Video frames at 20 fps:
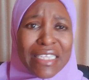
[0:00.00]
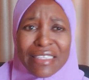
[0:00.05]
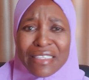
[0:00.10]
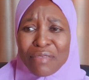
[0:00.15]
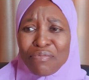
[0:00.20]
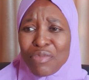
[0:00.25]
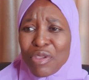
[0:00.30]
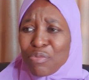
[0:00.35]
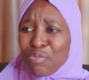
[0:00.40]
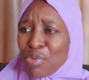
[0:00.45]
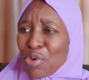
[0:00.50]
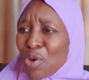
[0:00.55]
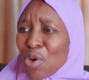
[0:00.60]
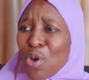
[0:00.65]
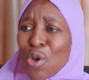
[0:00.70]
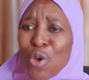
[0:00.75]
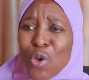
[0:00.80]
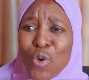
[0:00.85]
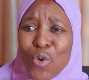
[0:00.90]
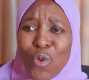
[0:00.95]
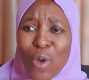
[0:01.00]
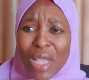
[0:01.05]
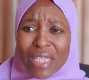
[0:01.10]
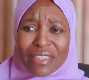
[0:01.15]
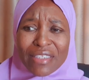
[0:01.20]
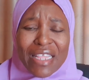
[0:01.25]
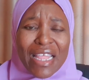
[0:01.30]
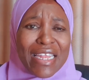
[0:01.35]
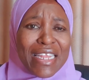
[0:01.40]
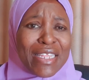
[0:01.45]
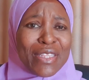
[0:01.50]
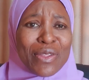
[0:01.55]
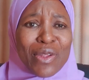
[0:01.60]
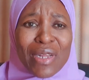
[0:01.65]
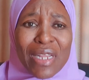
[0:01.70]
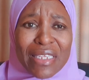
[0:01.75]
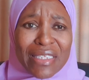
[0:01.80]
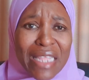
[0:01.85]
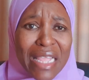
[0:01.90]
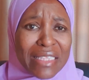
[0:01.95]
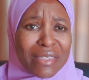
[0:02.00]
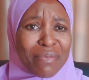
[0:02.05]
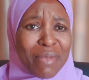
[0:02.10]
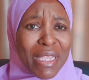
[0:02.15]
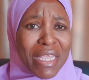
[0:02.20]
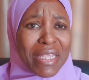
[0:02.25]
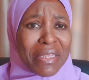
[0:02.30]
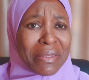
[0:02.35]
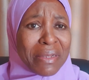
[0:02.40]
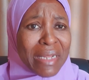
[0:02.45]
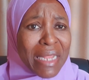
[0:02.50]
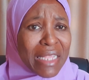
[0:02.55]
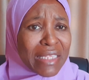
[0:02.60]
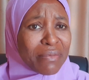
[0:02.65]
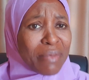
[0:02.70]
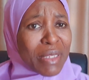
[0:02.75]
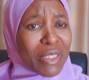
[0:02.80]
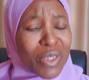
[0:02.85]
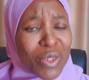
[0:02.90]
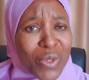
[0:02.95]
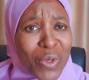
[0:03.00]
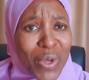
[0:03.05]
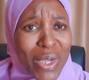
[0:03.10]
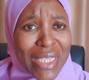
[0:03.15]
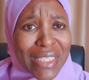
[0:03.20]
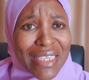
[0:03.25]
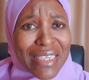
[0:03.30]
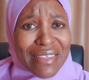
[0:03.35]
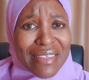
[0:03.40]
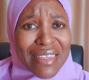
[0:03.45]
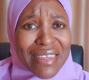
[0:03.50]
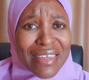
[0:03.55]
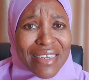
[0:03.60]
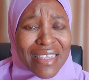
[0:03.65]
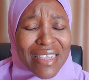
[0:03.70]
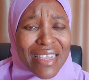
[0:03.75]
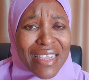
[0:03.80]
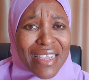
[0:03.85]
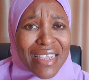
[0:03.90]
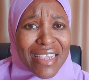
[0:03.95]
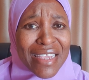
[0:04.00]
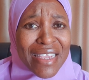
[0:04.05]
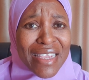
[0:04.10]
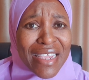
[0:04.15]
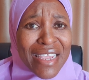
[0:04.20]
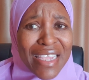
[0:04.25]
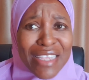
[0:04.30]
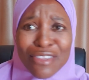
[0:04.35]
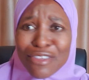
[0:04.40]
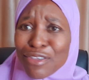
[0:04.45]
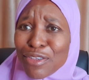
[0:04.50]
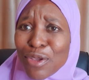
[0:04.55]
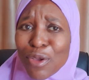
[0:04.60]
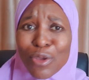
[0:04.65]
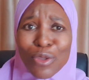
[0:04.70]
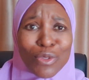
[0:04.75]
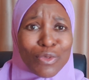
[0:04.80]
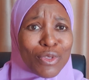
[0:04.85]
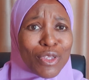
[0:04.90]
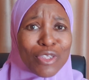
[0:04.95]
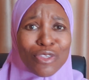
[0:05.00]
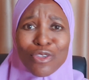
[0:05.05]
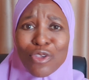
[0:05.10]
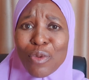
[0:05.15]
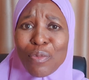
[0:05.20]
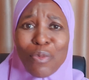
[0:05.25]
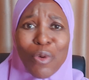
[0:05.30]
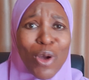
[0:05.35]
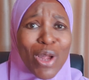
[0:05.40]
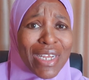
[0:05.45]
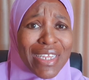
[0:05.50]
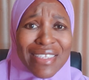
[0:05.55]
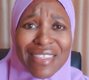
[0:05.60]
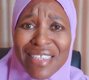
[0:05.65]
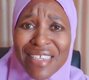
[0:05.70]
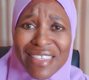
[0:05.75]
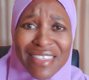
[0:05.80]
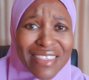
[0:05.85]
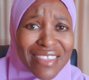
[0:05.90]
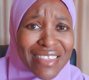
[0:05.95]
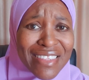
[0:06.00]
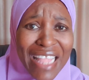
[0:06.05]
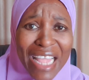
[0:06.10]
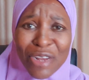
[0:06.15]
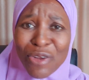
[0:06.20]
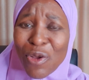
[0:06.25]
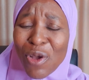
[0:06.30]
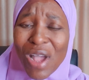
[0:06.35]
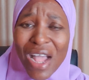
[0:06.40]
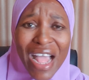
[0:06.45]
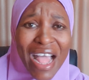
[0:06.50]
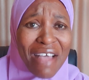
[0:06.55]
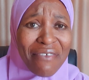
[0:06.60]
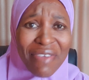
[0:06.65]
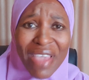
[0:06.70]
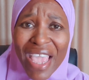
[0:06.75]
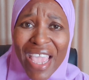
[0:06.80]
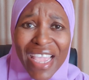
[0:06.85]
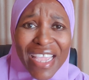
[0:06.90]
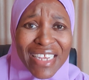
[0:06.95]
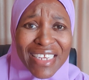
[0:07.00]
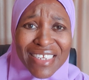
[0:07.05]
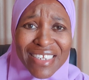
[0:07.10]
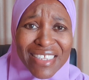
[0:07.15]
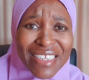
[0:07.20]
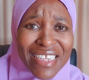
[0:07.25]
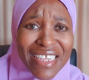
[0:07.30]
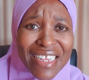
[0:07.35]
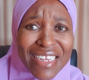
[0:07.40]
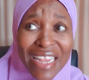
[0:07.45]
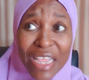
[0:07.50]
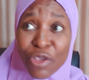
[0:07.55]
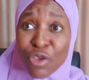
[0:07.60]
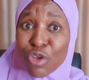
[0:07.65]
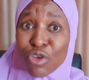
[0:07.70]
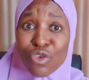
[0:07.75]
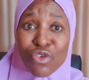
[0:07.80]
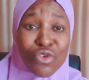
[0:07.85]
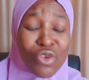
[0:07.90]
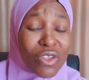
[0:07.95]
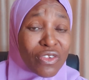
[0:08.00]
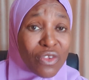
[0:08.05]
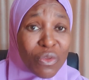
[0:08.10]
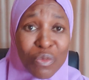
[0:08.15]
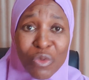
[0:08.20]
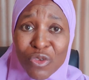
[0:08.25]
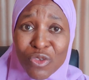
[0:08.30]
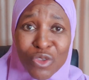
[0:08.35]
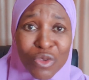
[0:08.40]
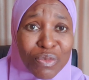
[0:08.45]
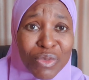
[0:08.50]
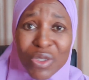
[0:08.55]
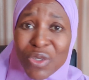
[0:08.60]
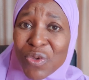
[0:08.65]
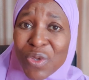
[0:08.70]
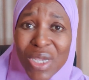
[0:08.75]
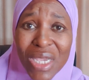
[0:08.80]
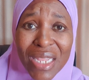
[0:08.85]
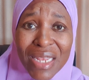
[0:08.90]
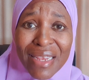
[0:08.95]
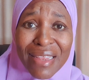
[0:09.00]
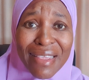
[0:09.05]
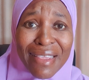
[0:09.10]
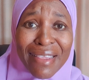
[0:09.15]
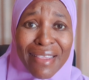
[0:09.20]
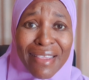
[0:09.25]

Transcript: Is the people who are selling dollars that is making dollars expensive? No, it isn't. It's your policies that don't have head, that you're not supposed to be doing.